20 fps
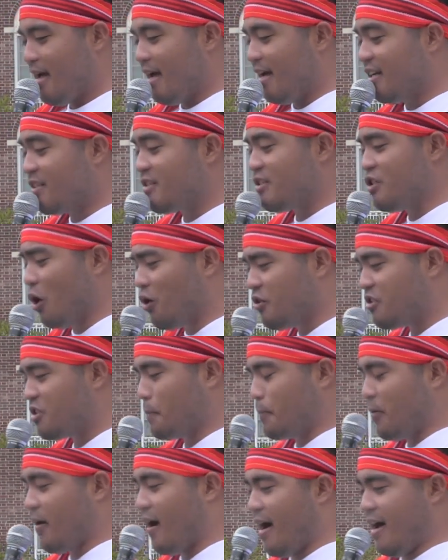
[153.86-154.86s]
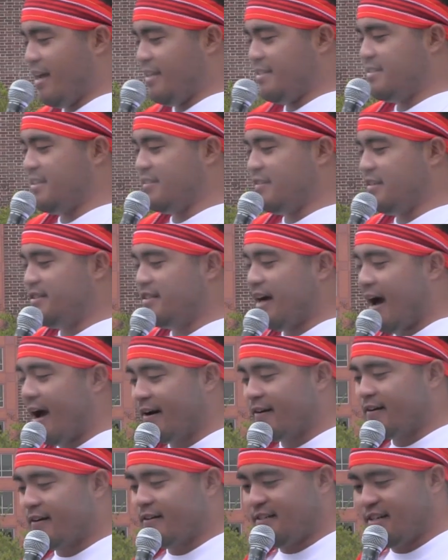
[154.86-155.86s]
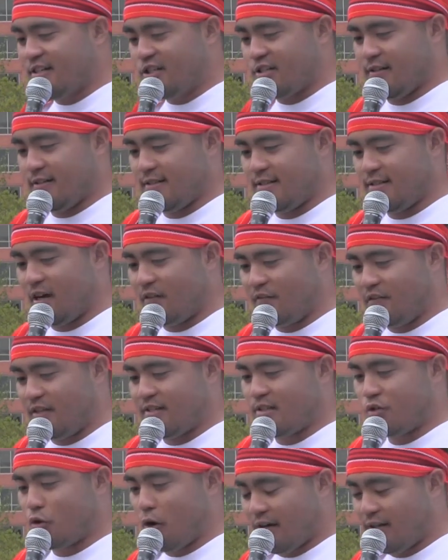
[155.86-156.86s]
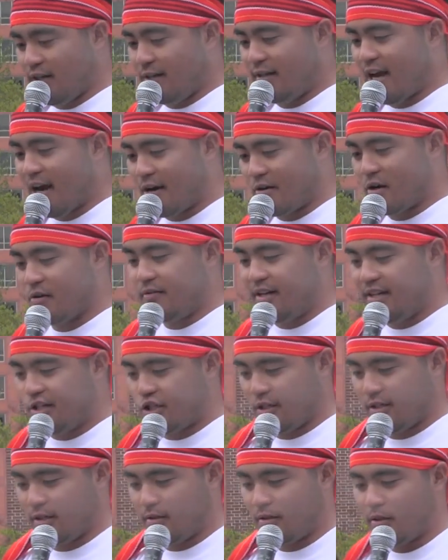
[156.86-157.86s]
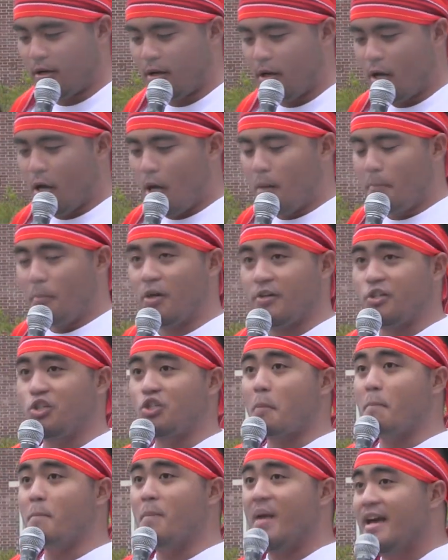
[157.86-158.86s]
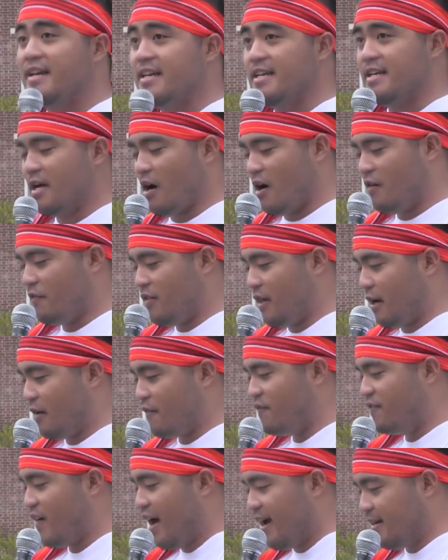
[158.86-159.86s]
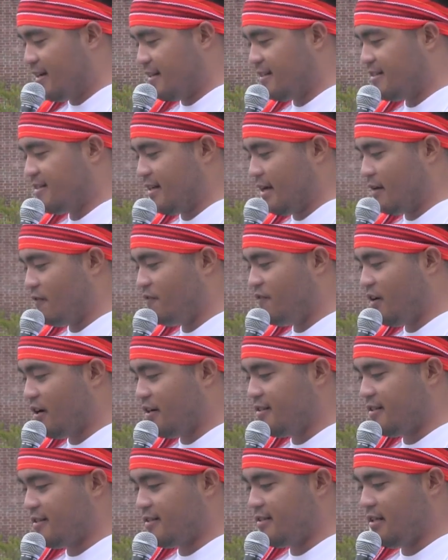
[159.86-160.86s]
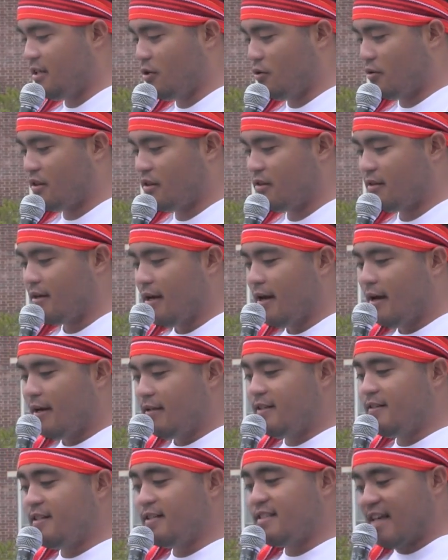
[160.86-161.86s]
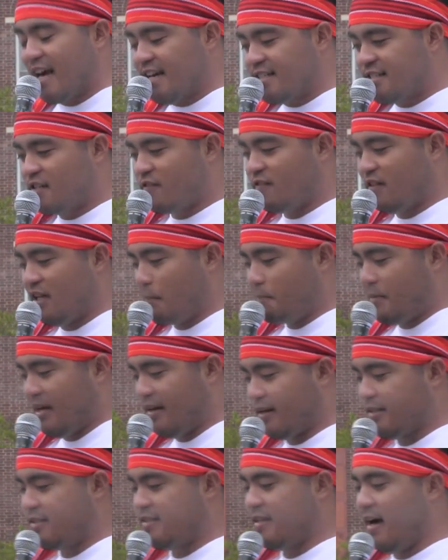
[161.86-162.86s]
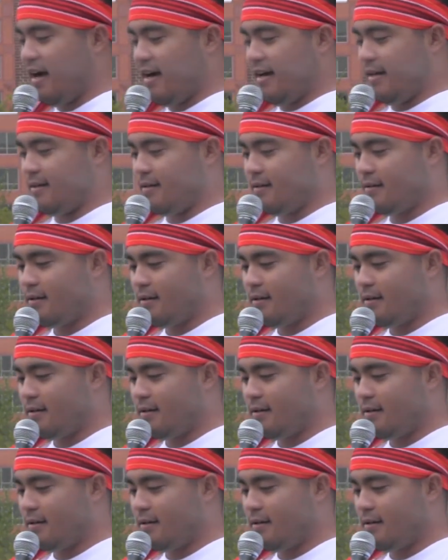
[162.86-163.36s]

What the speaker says: It is no surprise that the dire conditions of this Cordillera region push many of their finest and fiercest youth to decisively pick a side,